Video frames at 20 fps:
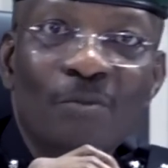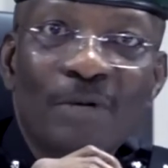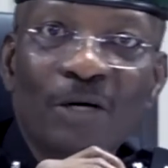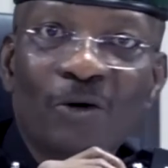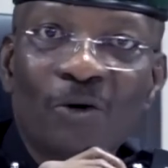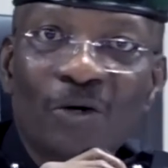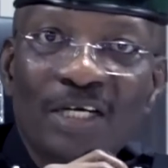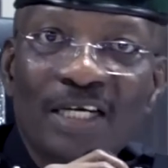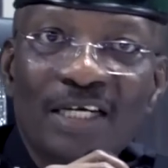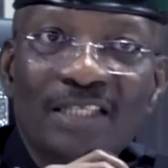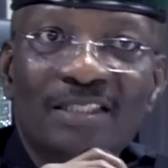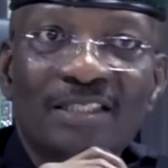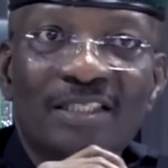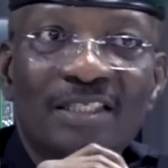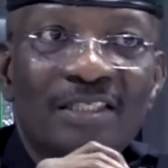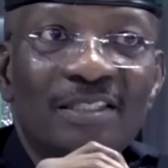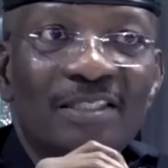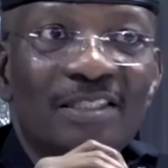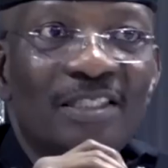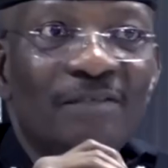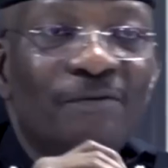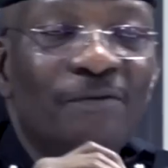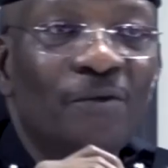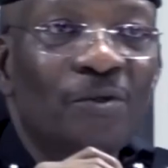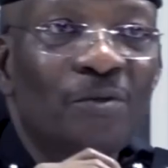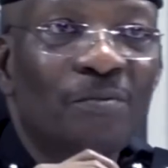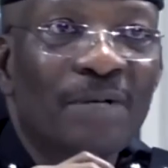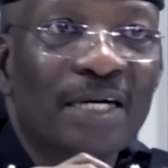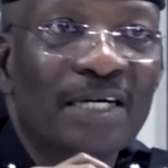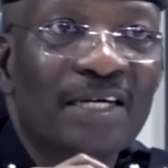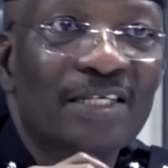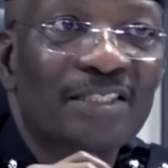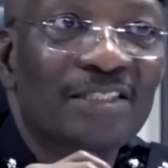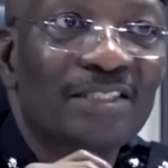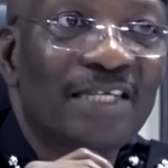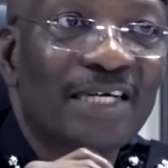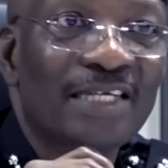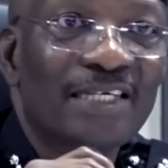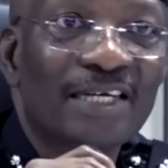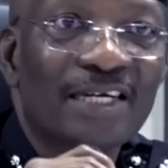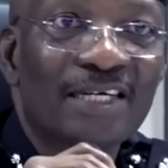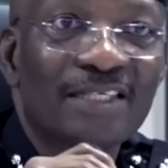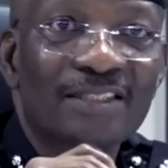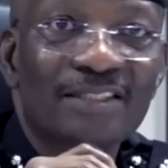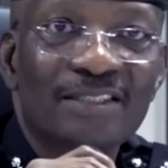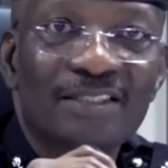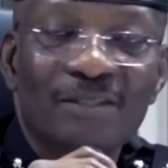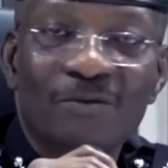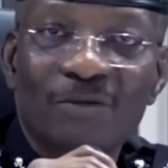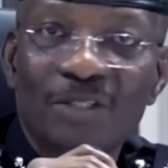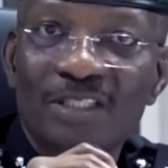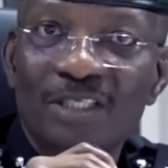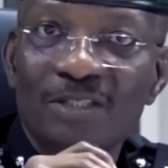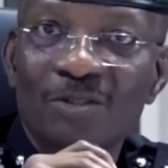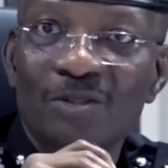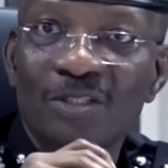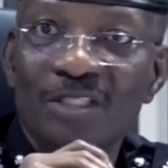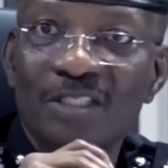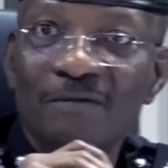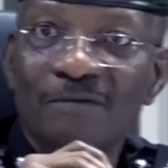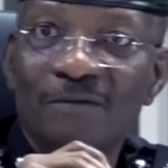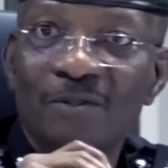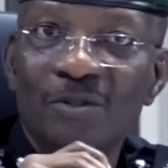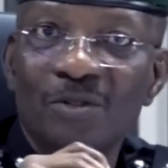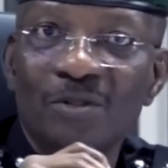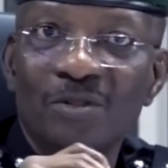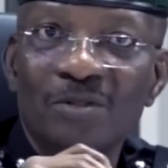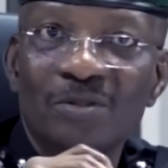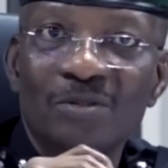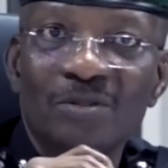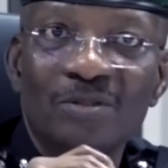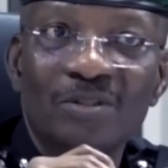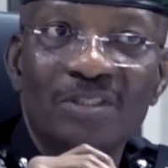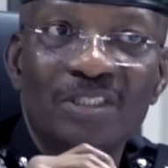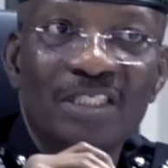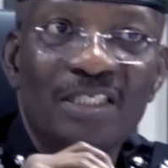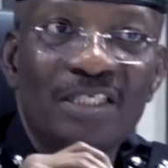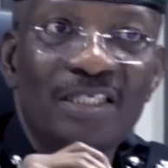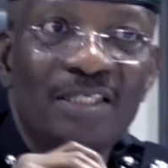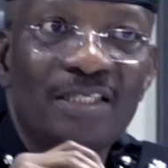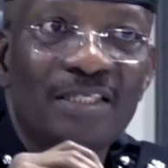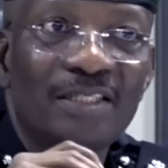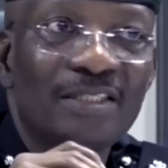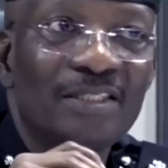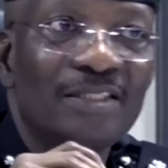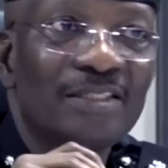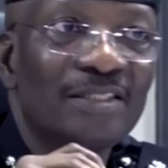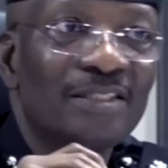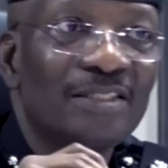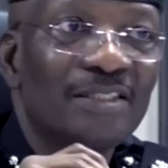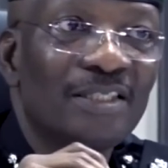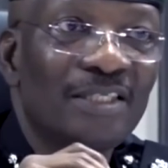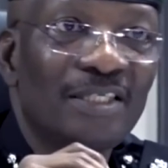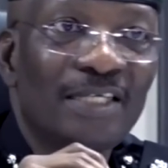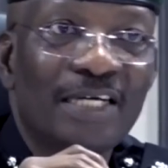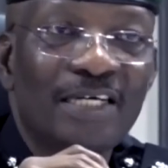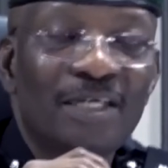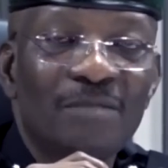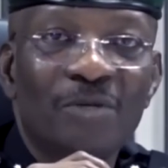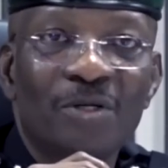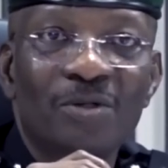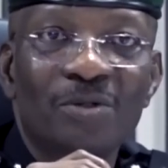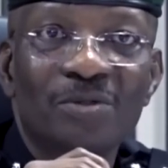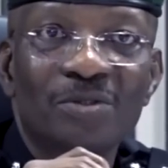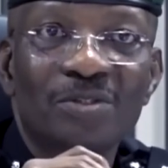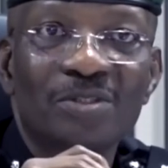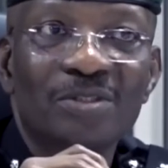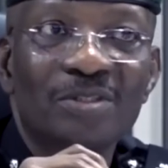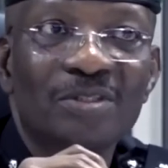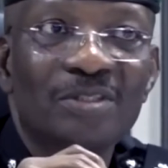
collect the food package that they wanted to give to the needy in their neighborhood.